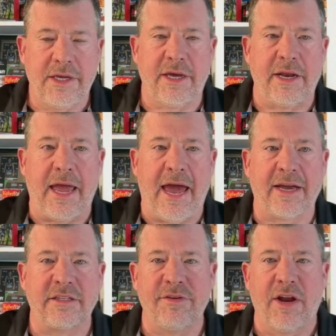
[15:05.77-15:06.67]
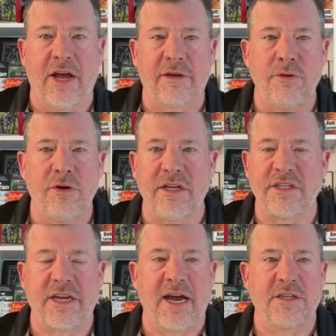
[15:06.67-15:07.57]
Get active in our communities,
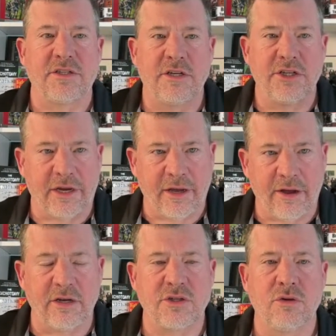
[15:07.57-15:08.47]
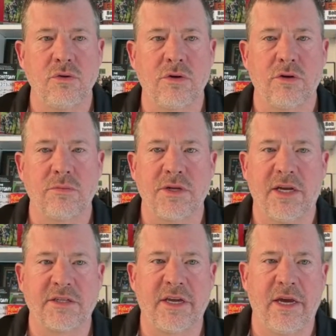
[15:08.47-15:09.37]
guys. Check out our school groups,
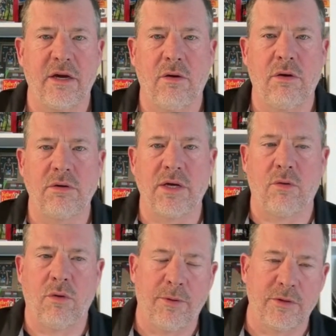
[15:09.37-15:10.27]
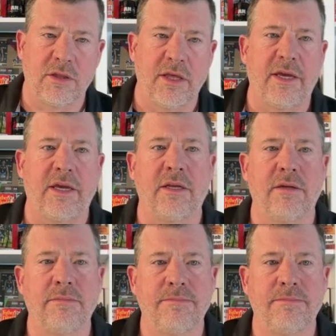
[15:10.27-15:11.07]
SKOOL. We'll put the link in.